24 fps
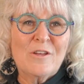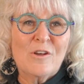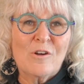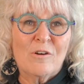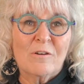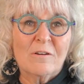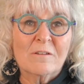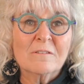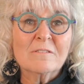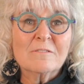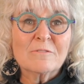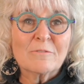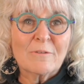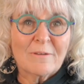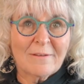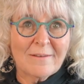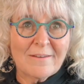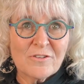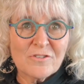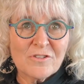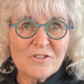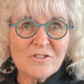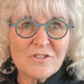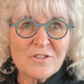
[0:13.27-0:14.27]
called
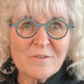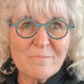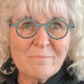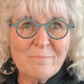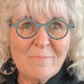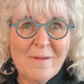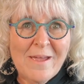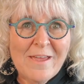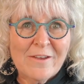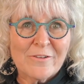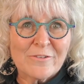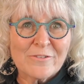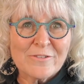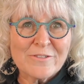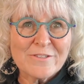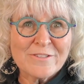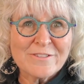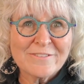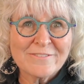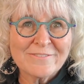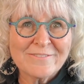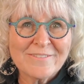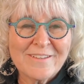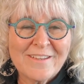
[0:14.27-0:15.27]
Relationship Matters.